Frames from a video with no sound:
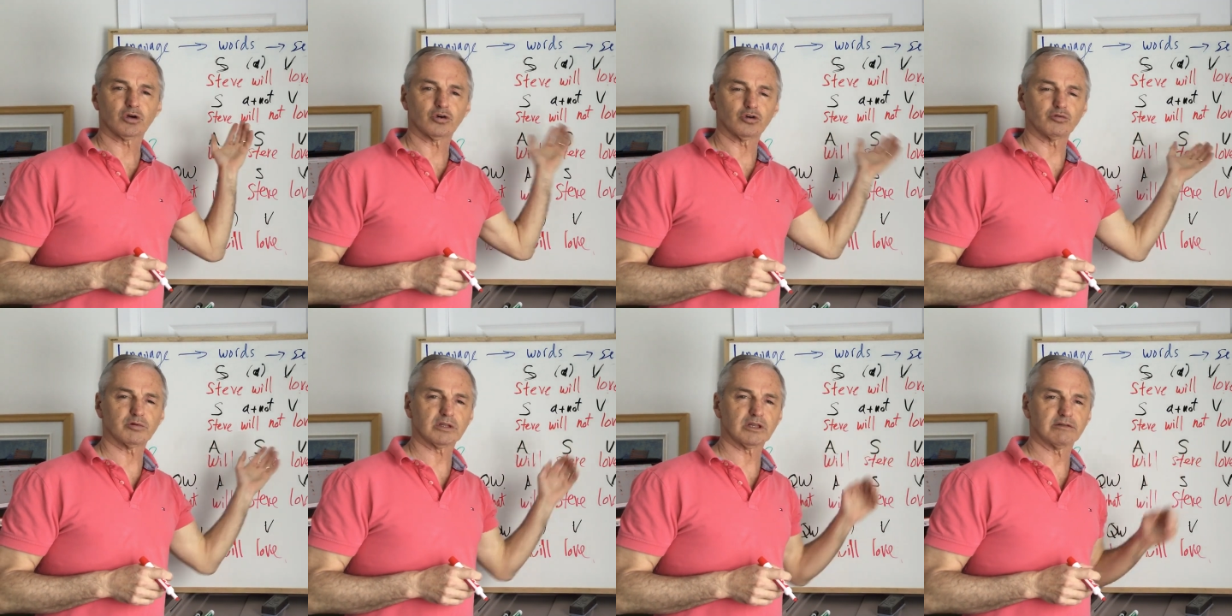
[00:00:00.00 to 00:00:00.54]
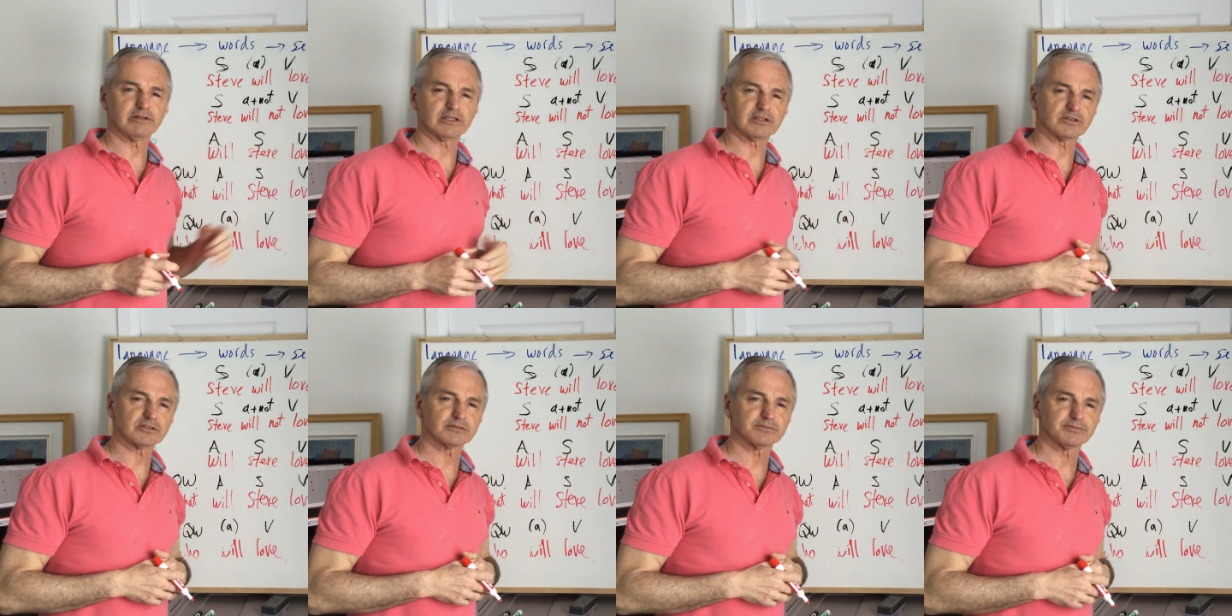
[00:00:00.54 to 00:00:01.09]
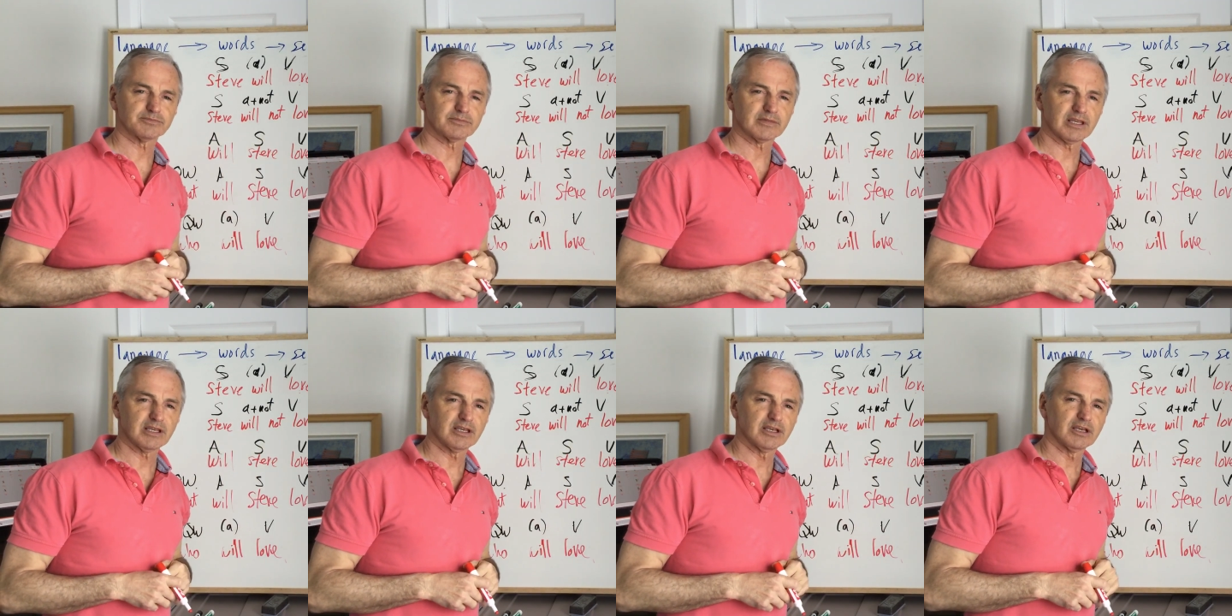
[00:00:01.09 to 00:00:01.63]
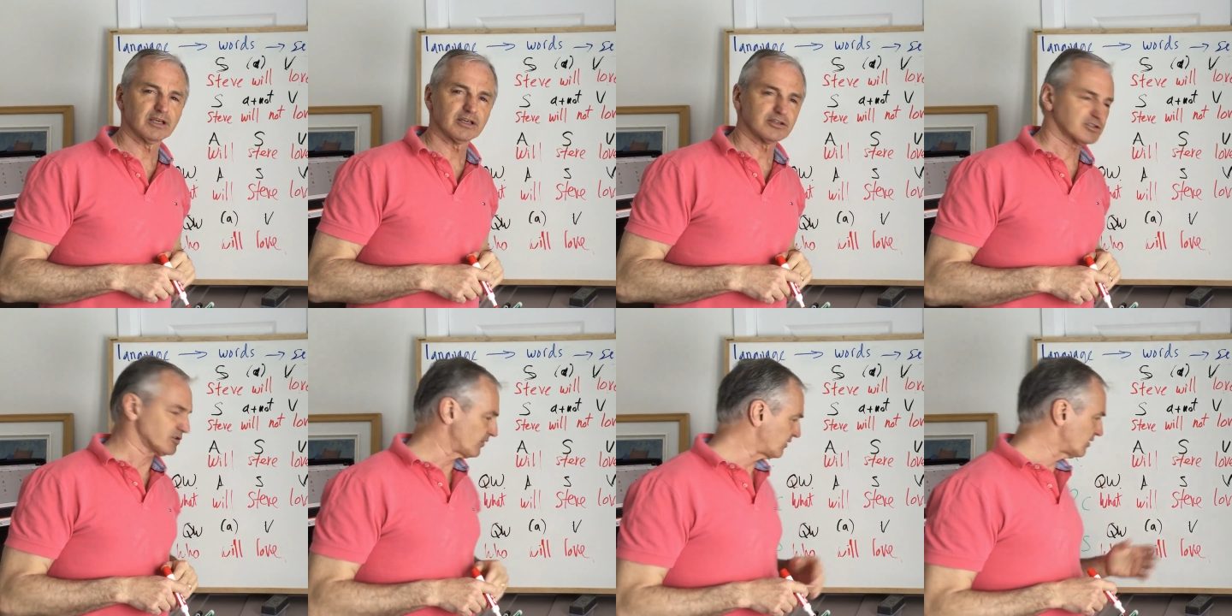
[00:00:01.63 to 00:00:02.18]
Who will love English?
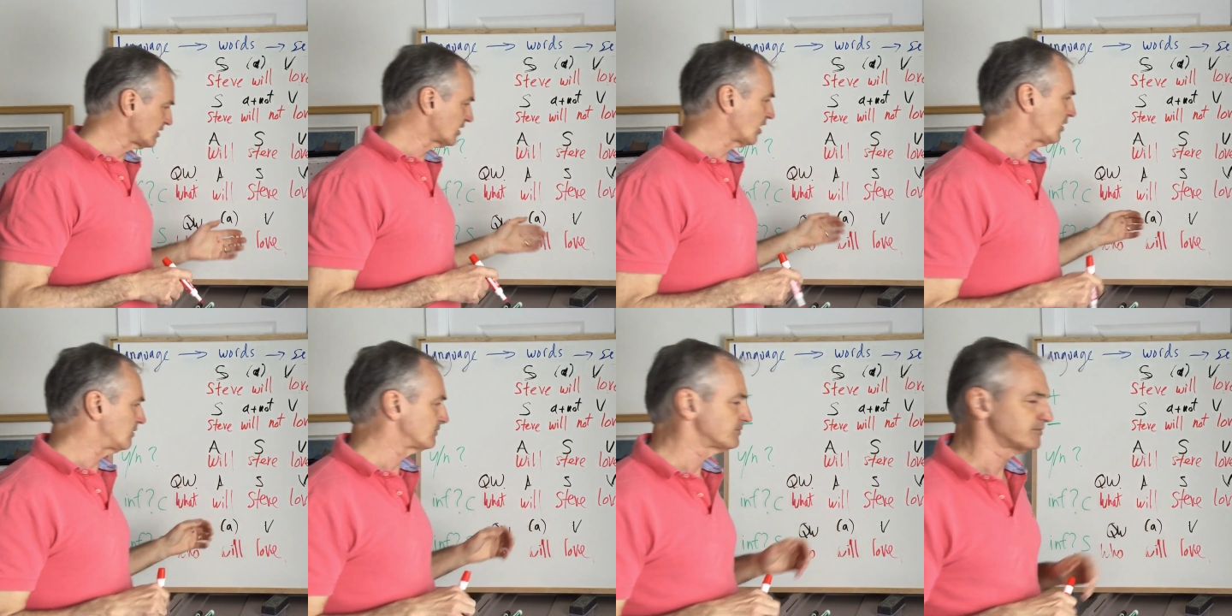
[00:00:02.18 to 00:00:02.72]
So there you go.